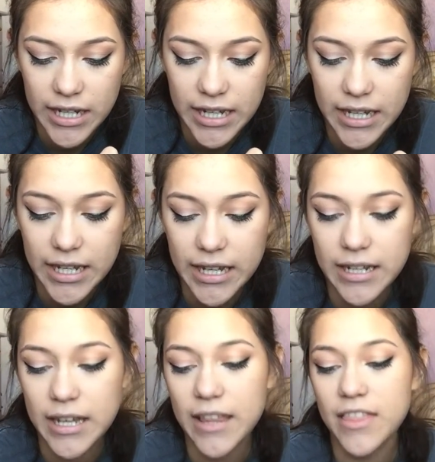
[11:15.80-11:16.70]

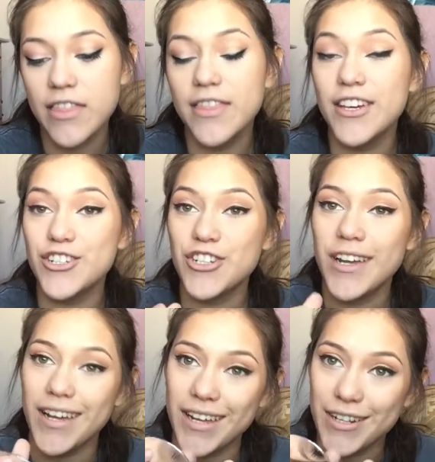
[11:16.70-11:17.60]
in the
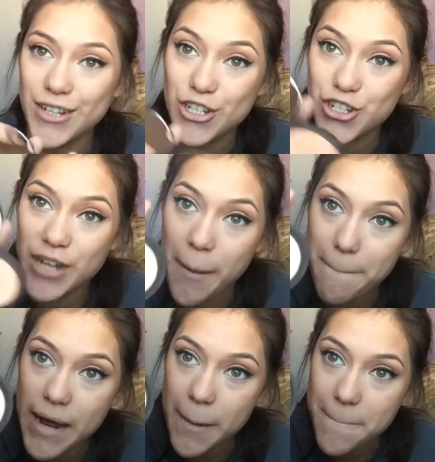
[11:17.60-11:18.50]
shade
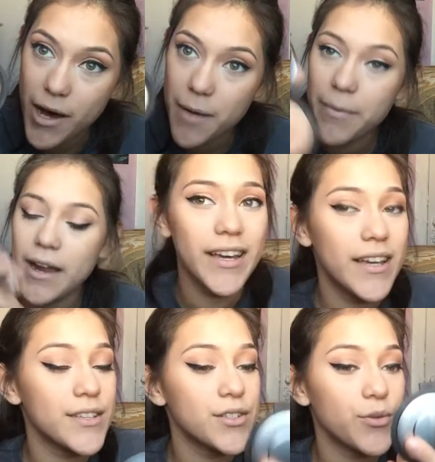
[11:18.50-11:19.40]
Champagne Pop.
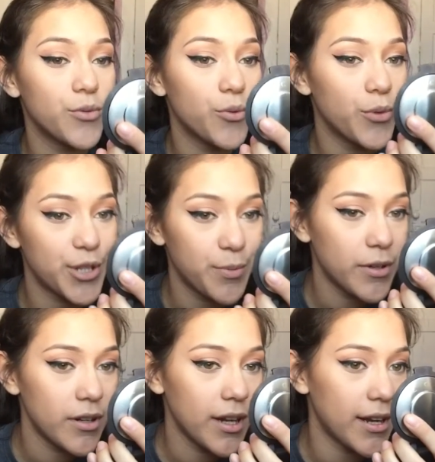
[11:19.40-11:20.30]
So when you put
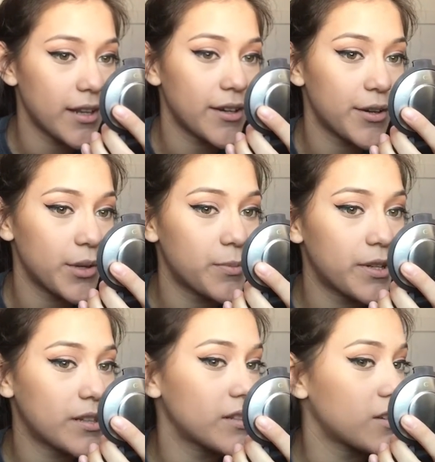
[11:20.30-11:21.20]
on highlighter, you want to put
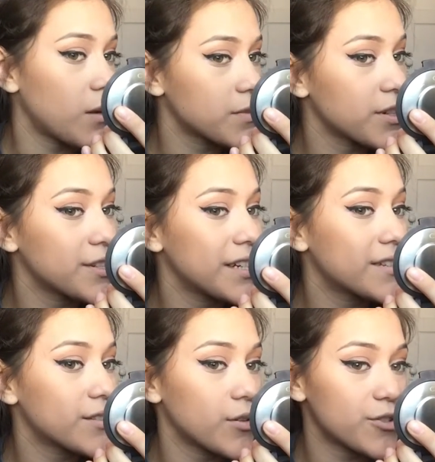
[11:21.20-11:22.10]
at the tops of your
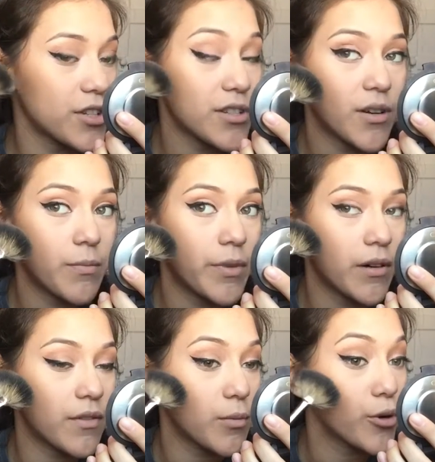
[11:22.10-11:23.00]
cheeks, so just
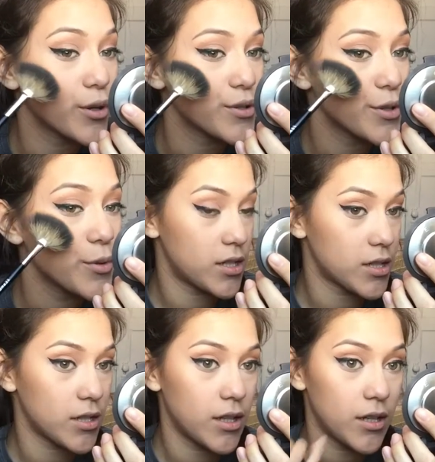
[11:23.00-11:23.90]
above the bronzer.
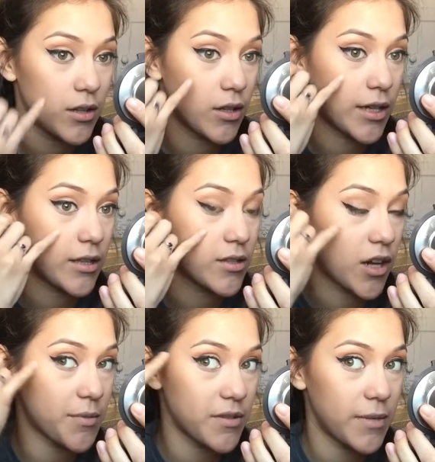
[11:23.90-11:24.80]
Just look at the
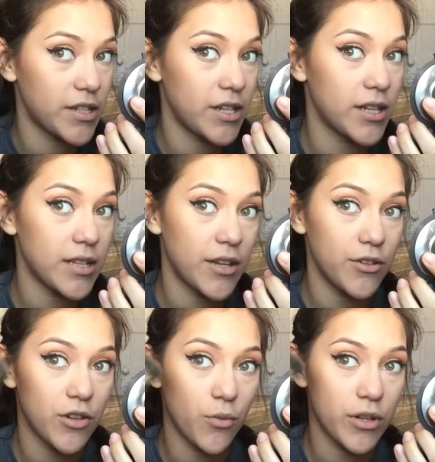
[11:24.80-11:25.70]
tops of my cheeks, and you
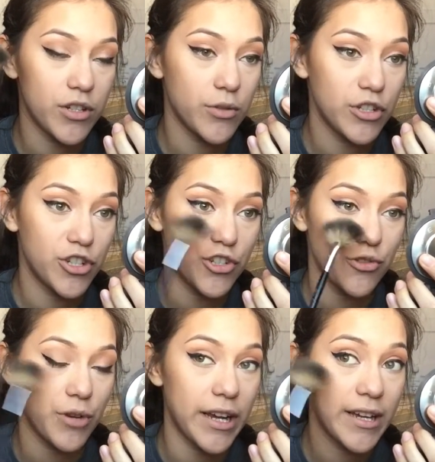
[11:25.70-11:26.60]
don't want to do it
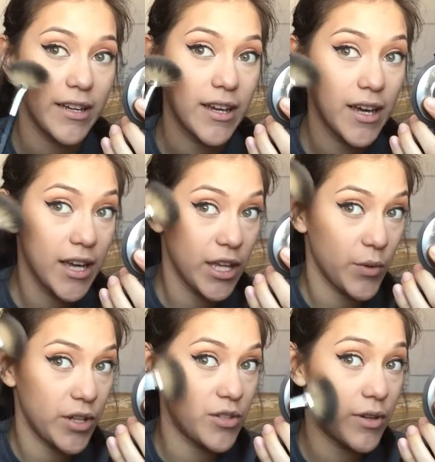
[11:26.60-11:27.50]
straight. You
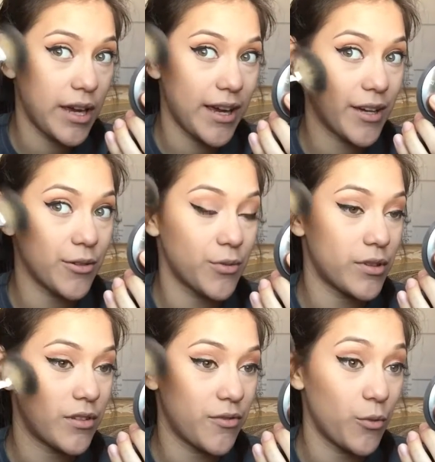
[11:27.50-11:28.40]
want to do it angled
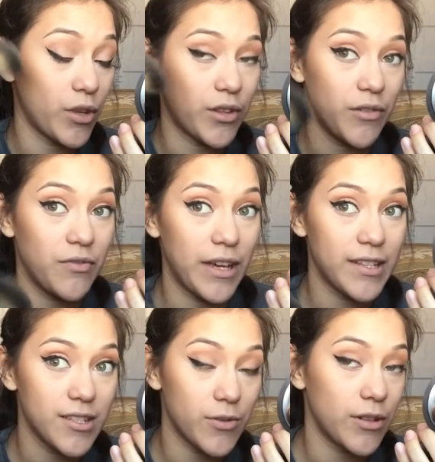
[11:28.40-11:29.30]
with your
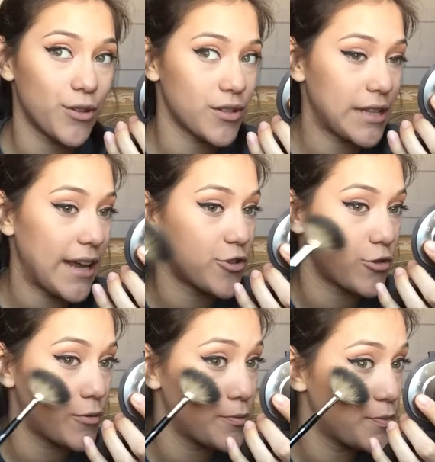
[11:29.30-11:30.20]
face so it looks natural.